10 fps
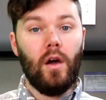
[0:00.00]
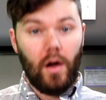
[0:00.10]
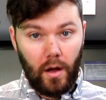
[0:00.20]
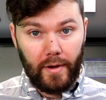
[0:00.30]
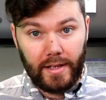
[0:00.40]

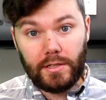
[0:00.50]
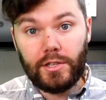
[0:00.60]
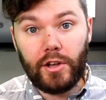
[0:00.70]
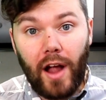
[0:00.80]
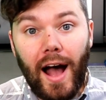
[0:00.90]
Alright, so
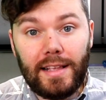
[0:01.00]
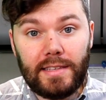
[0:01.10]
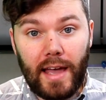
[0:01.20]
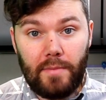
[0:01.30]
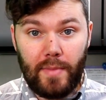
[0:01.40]
your
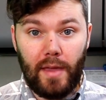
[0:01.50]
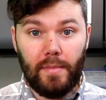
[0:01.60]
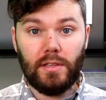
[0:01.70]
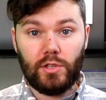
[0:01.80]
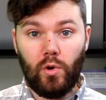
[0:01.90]
on-time
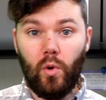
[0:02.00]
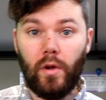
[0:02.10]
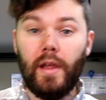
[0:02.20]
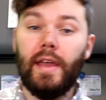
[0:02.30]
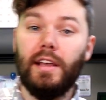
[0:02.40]
payment score
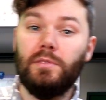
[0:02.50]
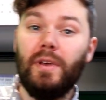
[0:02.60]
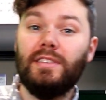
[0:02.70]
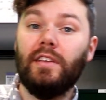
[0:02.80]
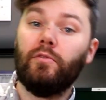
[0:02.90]
is
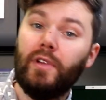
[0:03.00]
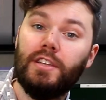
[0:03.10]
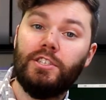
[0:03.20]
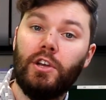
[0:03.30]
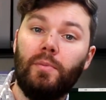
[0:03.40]
based on the
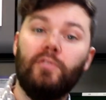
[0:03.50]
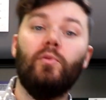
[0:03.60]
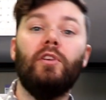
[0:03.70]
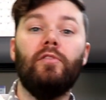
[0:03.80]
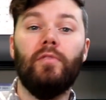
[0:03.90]
ratio
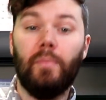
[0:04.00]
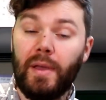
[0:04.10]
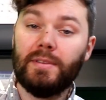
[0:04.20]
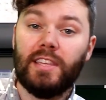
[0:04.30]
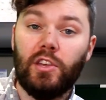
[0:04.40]
between the
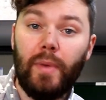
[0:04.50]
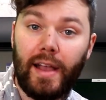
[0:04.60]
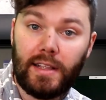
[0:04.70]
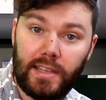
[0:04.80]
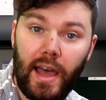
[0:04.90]
payments that you make
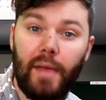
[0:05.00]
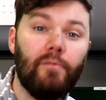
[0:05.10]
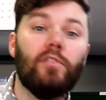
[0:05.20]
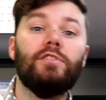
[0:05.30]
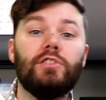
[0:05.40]
on time
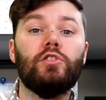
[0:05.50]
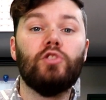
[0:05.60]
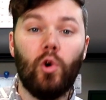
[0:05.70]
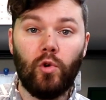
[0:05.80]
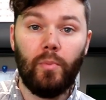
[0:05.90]
versus your
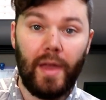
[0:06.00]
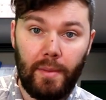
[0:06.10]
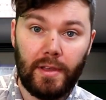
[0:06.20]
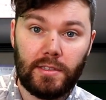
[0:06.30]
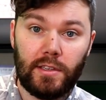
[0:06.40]
total payments.